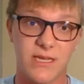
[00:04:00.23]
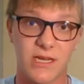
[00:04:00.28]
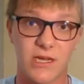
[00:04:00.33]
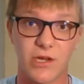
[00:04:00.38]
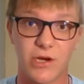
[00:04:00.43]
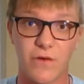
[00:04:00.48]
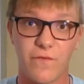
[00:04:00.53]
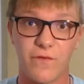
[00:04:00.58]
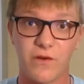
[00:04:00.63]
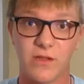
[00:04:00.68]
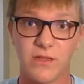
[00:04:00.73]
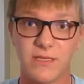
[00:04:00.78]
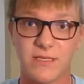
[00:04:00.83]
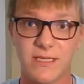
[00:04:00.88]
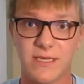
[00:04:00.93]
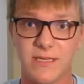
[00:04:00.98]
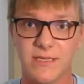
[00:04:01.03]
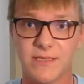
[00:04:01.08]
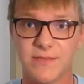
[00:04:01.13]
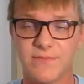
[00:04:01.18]
taking over in the
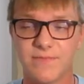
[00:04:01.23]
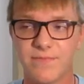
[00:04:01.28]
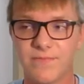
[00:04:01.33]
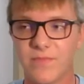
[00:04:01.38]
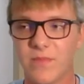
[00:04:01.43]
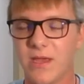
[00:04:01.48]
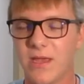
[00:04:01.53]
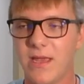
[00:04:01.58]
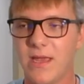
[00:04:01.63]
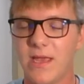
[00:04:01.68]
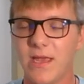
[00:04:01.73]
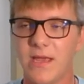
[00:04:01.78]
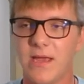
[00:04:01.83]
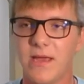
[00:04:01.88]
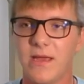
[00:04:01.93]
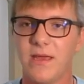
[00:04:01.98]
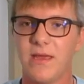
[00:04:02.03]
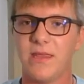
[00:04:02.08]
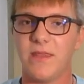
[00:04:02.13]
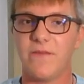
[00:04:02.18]
scenes.
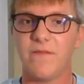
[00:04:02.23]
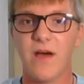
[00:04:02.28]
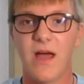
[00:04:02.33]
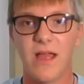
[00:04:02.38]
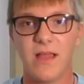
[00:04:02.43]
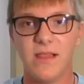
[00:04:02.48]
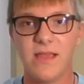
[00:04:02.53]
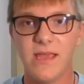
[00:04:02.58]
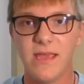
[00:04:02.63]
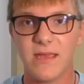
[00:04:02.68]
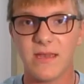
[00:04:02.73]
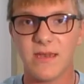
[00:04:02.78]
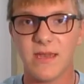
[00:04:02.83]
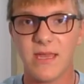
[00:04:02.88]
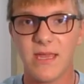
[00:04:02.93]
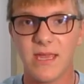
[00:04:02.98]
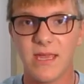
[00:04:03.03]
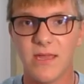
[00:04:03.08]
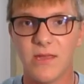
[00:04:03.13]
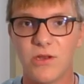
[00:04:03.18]
And the violin,
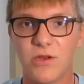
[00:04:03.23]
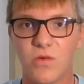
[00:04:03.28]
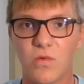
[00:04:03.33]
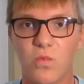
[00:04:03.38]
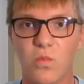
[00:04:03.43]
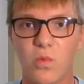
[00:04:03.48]
the